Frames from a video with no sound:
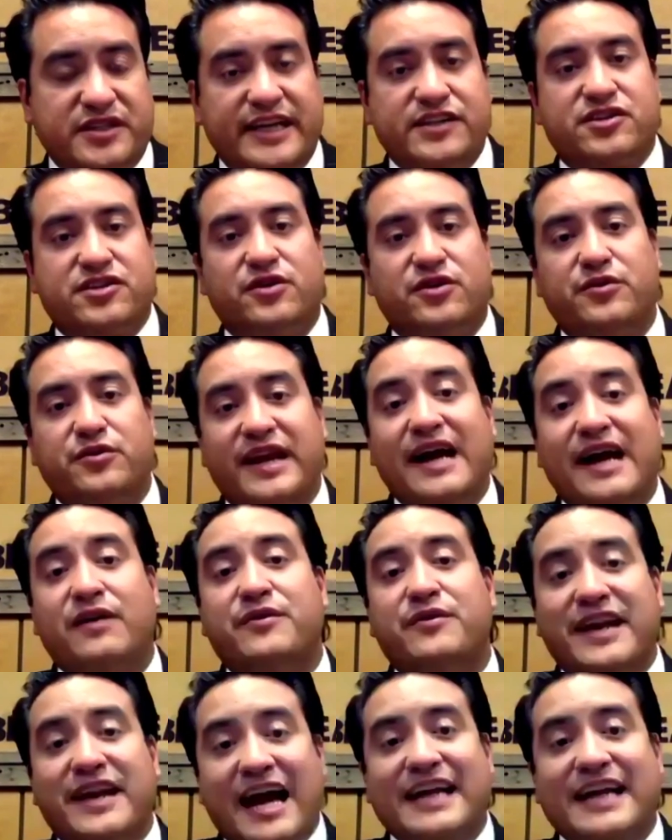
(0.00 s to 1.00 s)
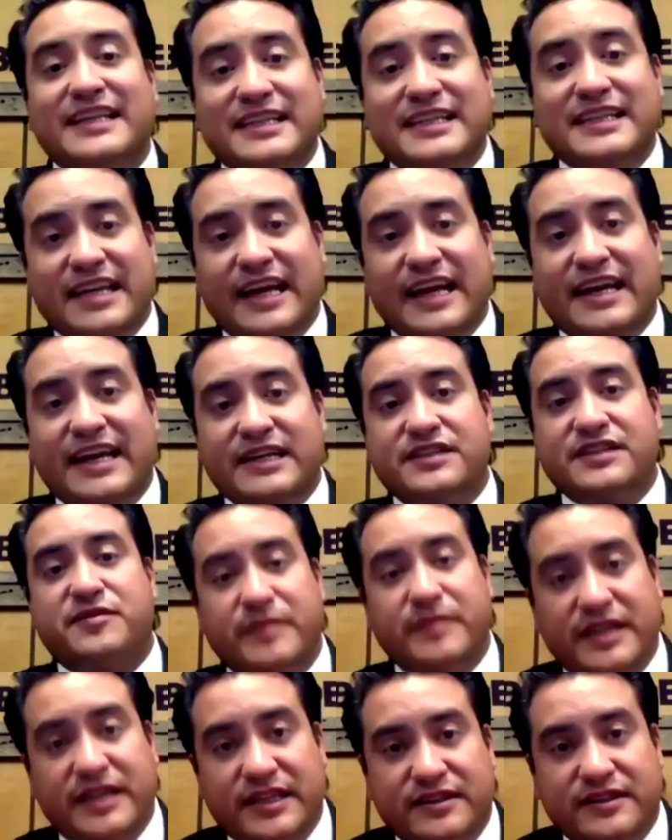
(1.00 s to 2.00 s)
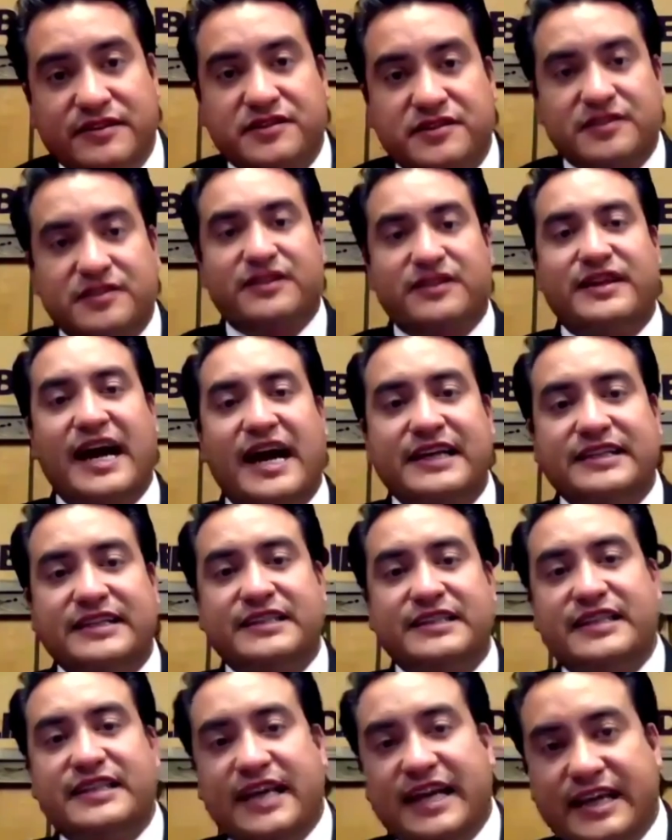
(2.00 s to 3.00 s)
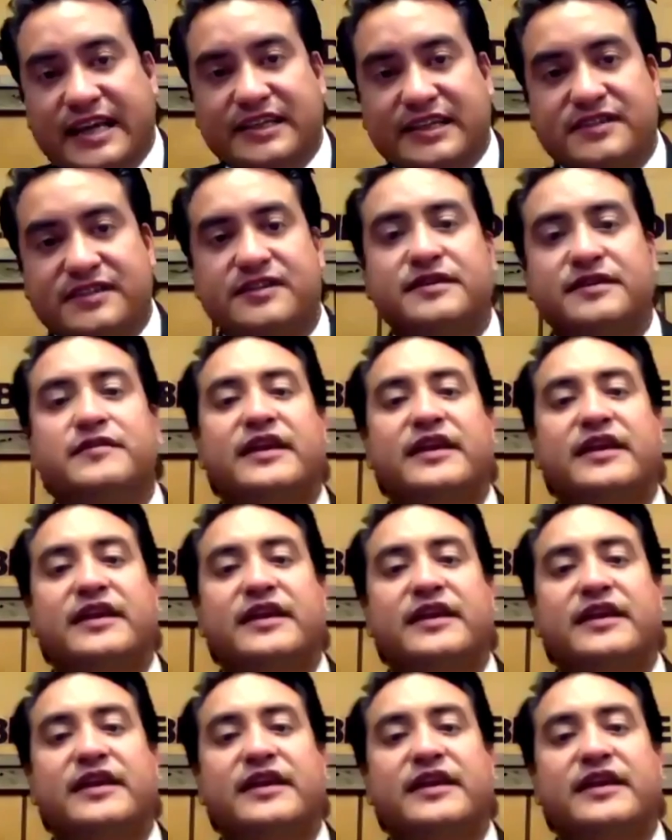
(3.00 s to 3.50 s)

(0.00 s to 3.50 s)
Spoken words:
And so now 90 days means 90 days